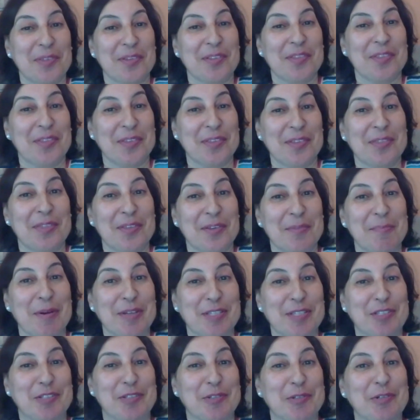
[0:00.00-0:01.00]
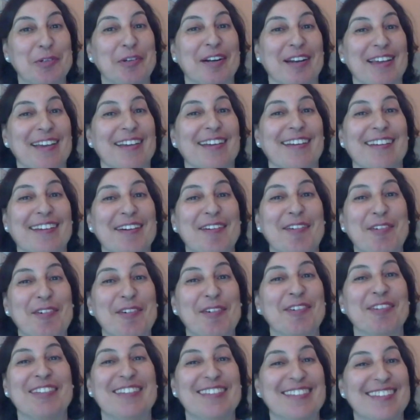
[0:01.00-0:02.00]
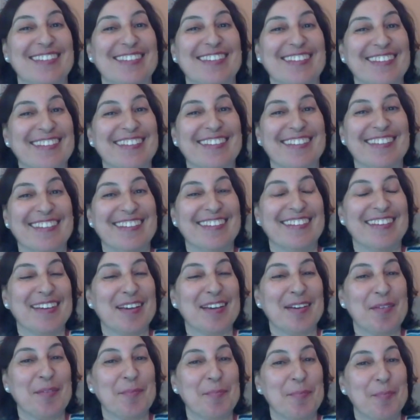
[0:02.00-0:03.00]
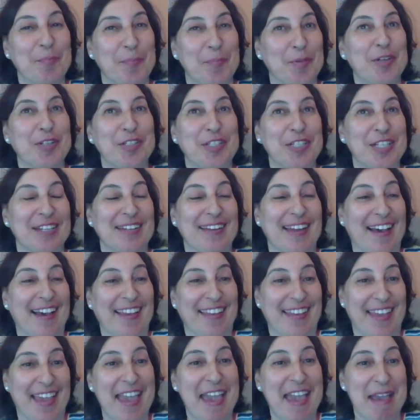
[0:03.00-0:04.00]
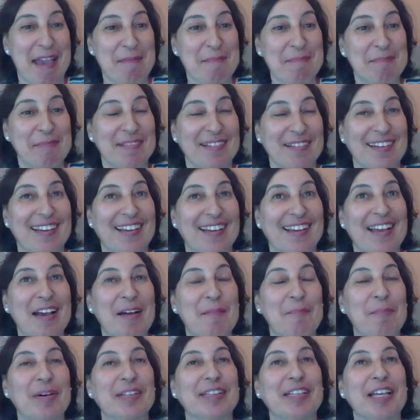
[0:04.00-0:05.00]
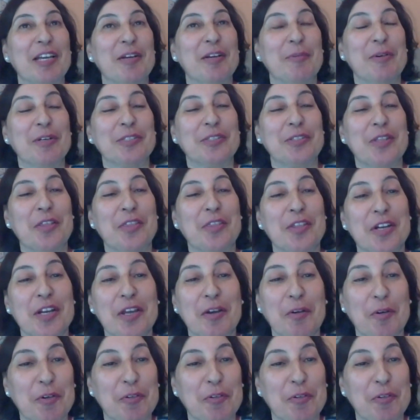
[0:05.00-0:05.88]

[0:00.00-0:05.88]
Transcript: the mature, like, old person I am, but I was the 3 or